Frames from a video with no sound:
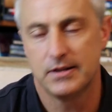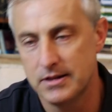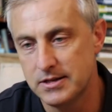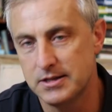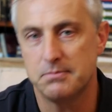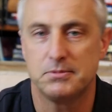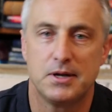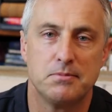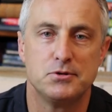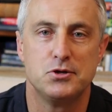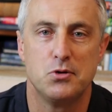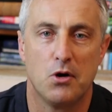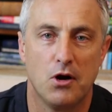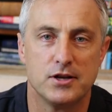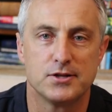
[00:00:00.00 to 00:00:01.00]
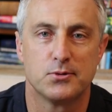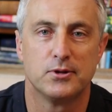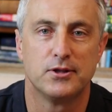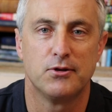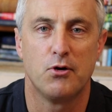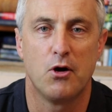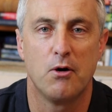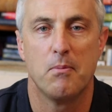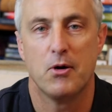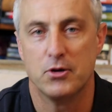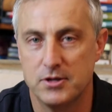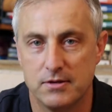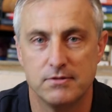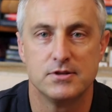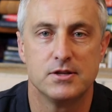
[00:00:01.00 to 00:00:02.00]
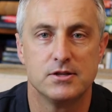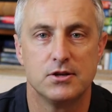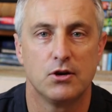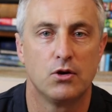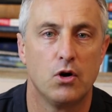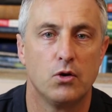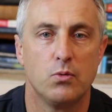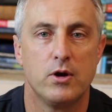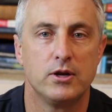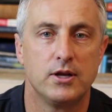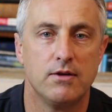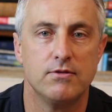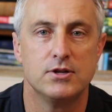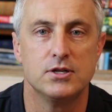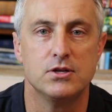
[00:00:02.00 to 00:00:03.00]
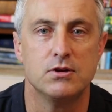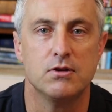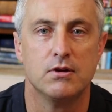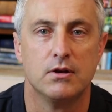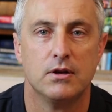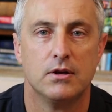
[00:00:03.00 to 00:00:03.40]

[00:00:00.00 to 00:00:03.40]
And sometimes you ask with the wrong motives, and so God won't give it to you.